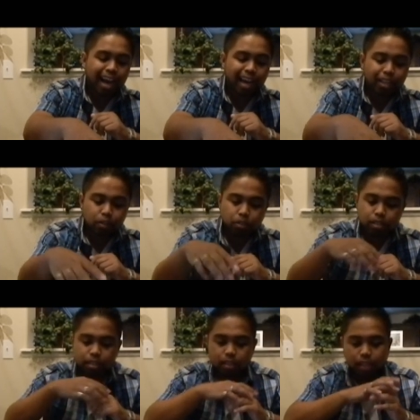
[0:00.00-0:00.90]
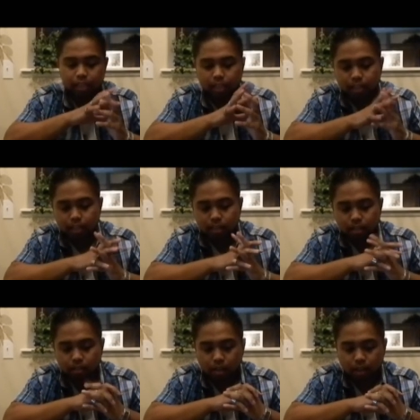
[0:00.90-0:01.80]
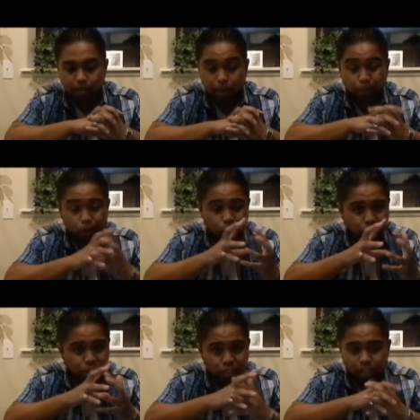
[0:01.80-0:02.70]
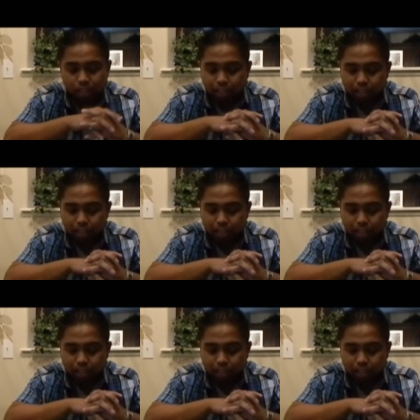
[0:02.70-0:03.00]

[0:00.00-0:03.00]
I use it in my pork green chili.